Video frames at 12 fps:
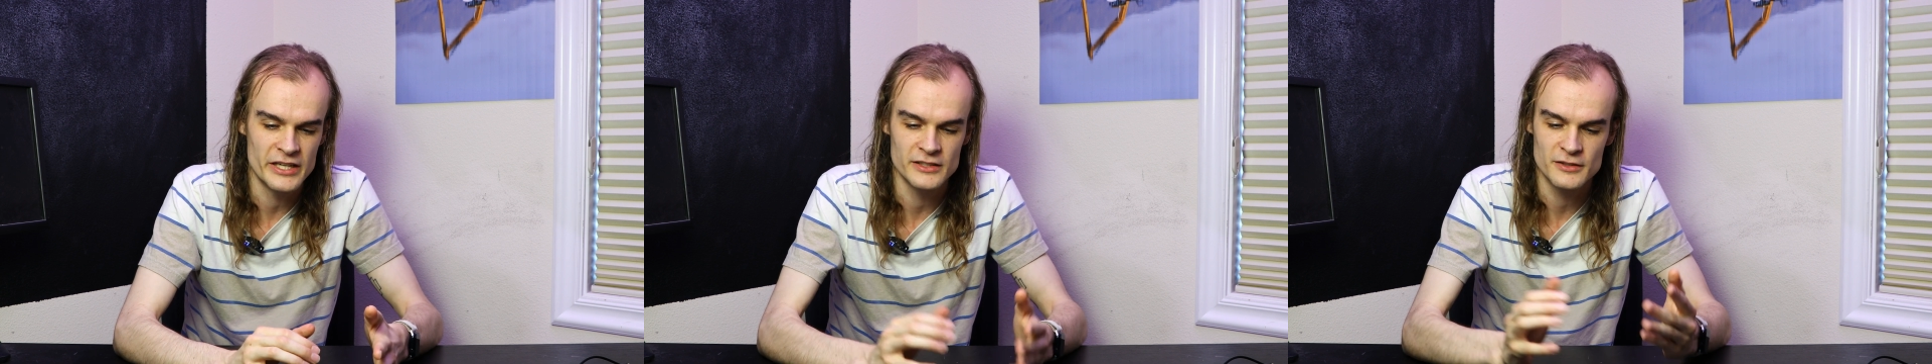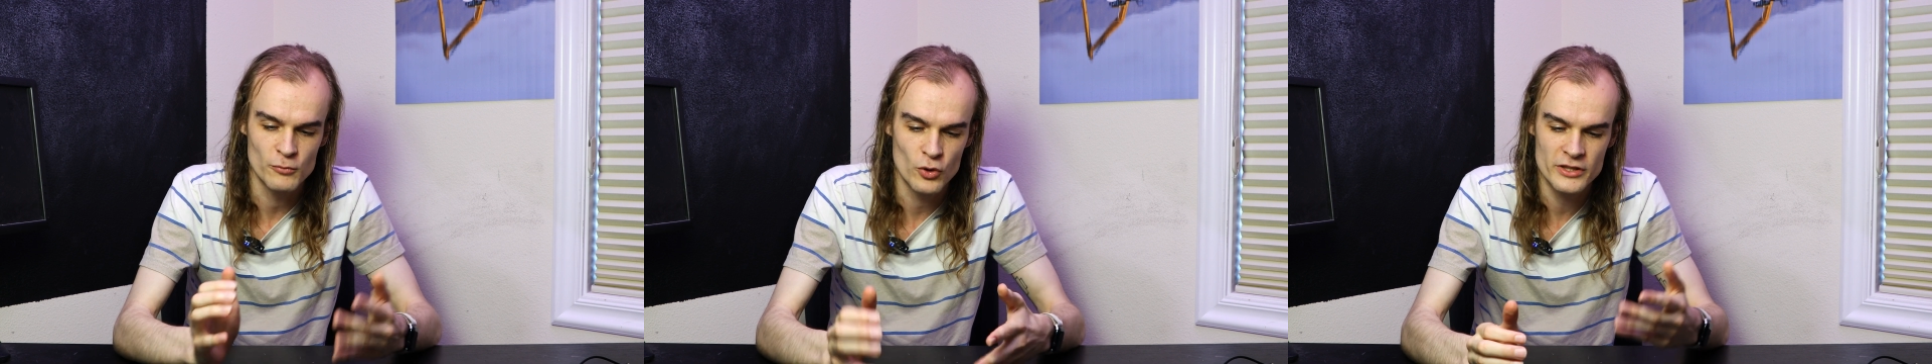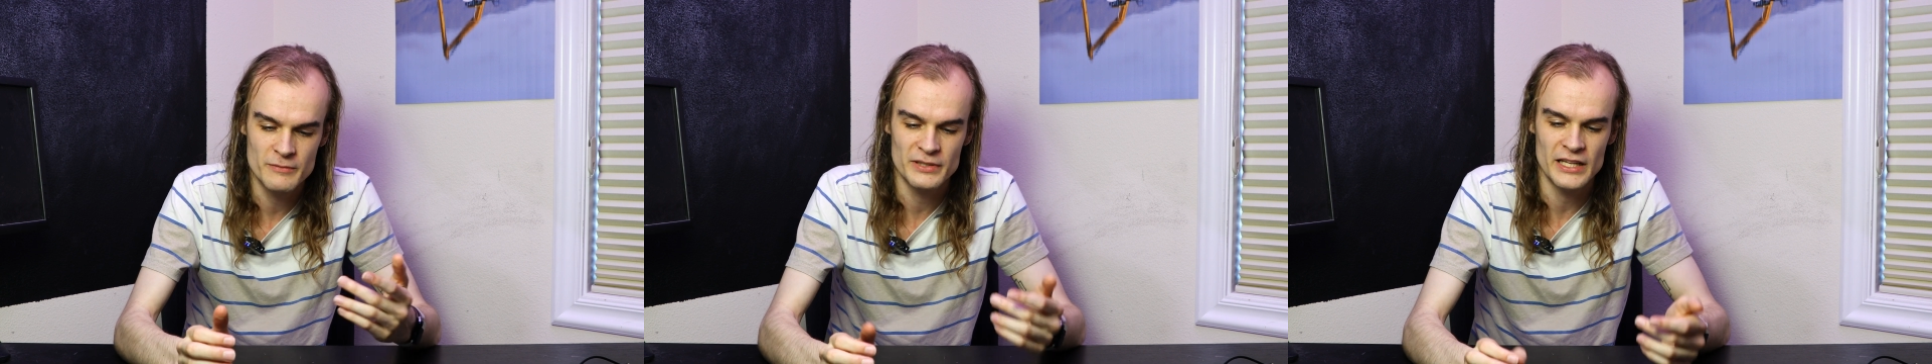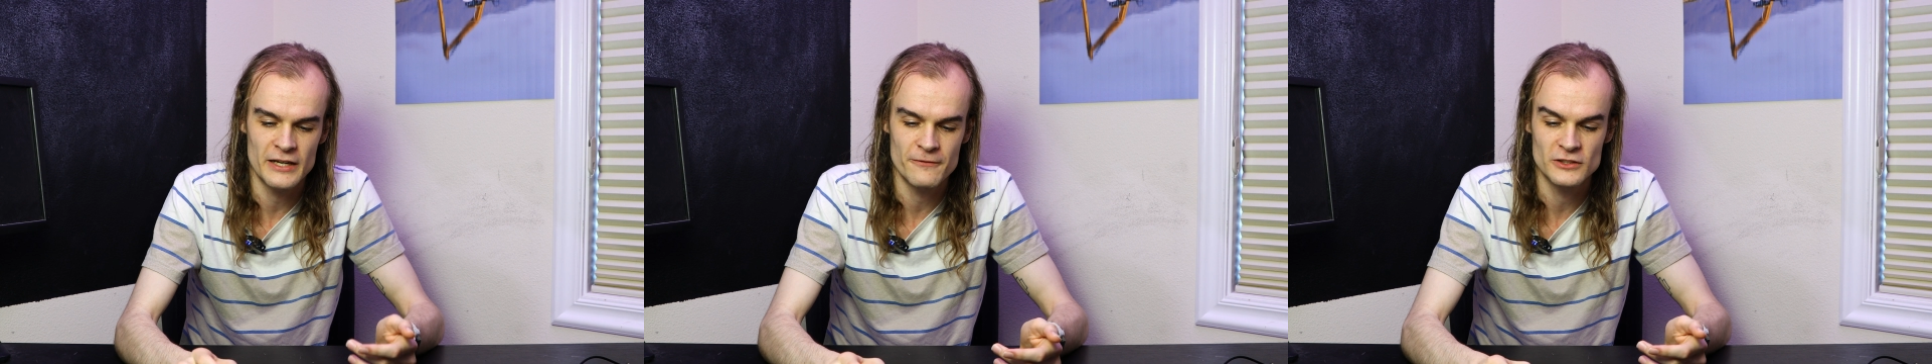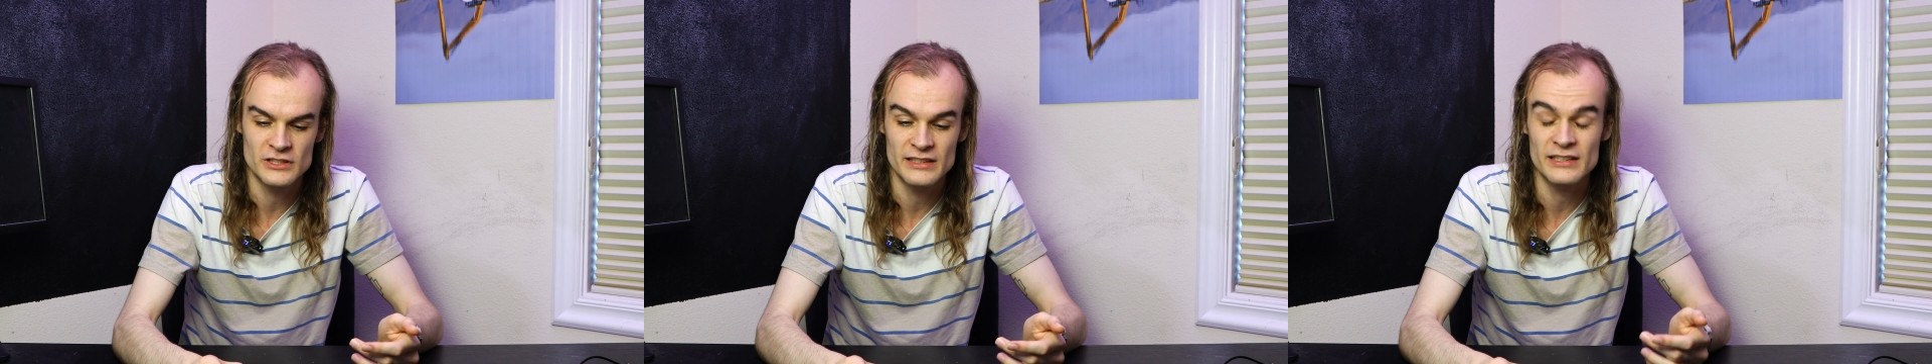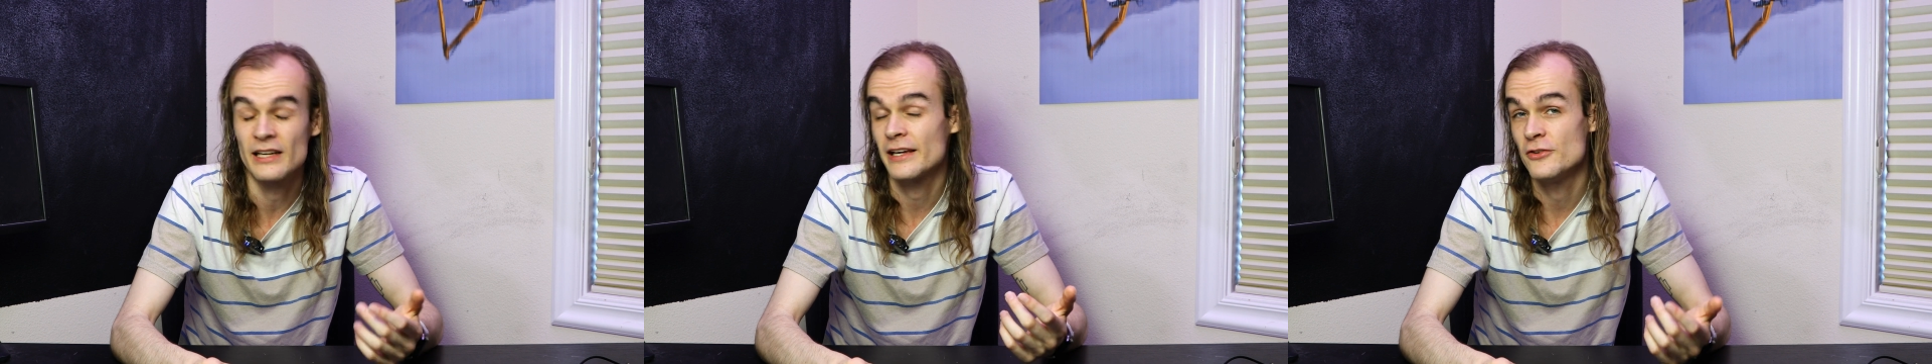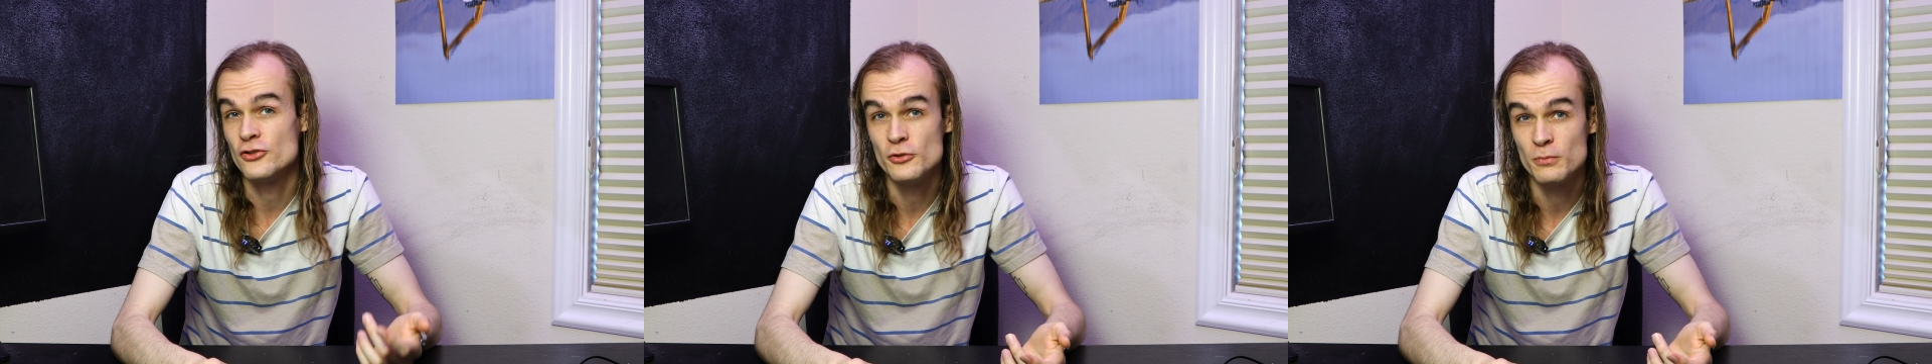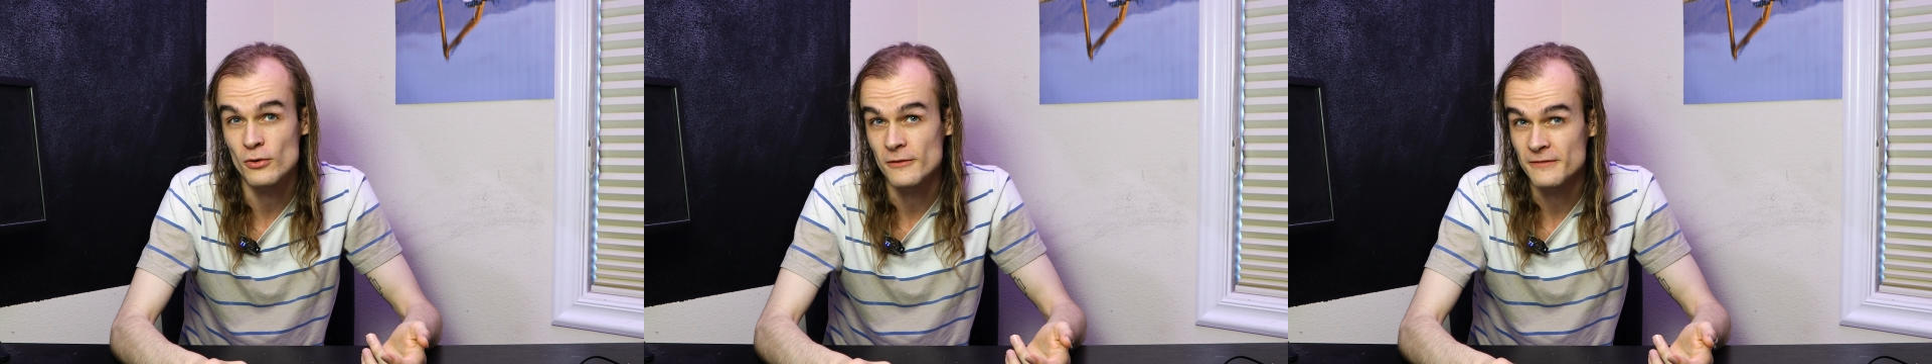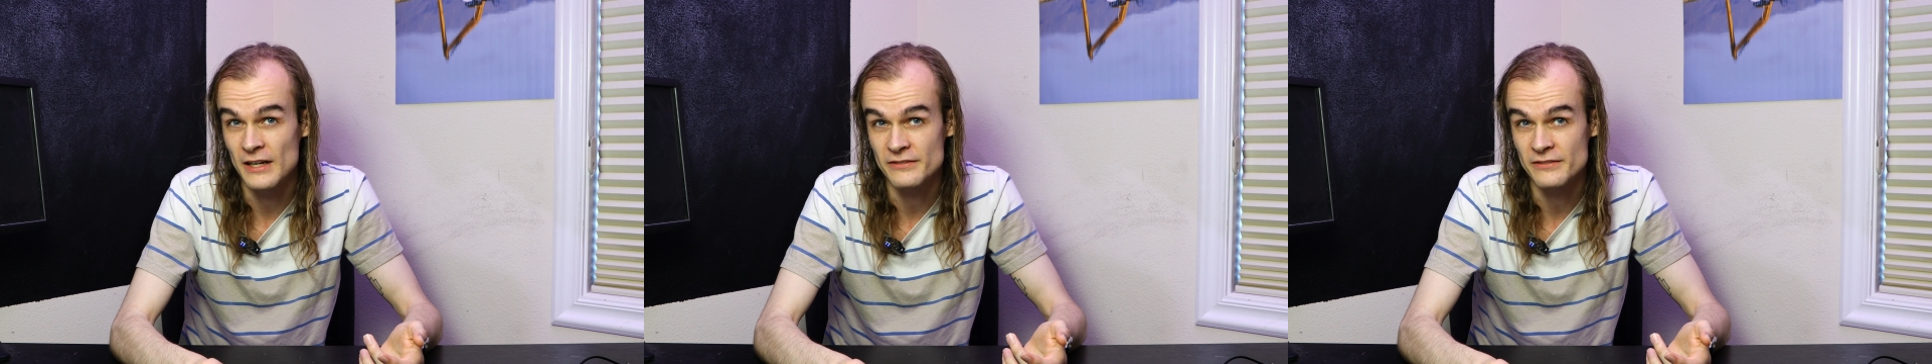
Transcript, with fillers: is more than plenty for something like a 2.5